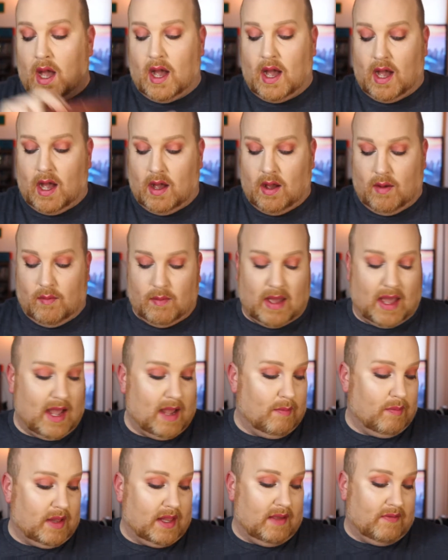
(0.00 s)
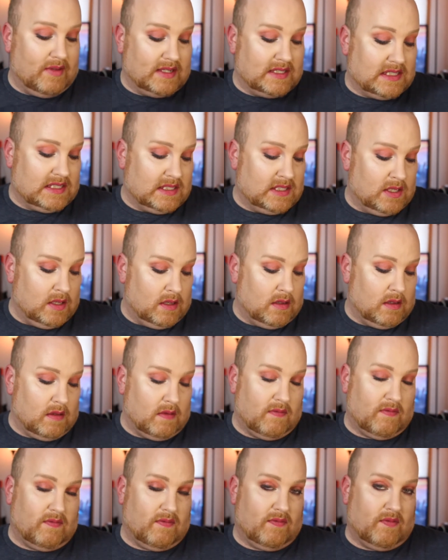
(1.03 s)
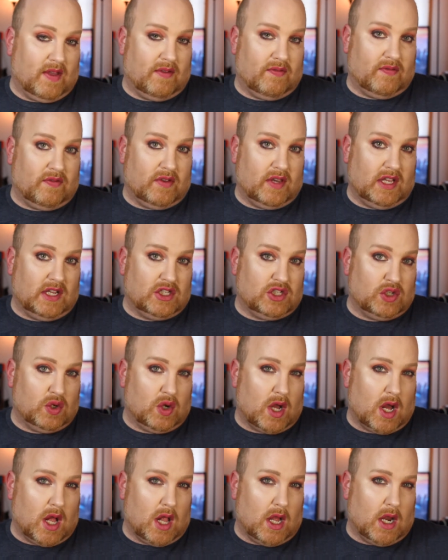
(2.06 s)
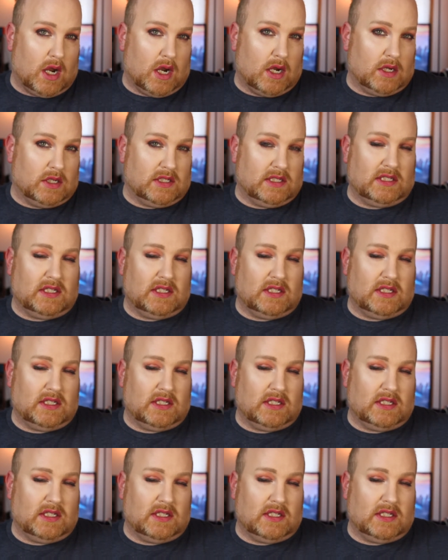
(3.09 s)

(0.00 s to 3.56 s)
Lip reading: I believe it's $52.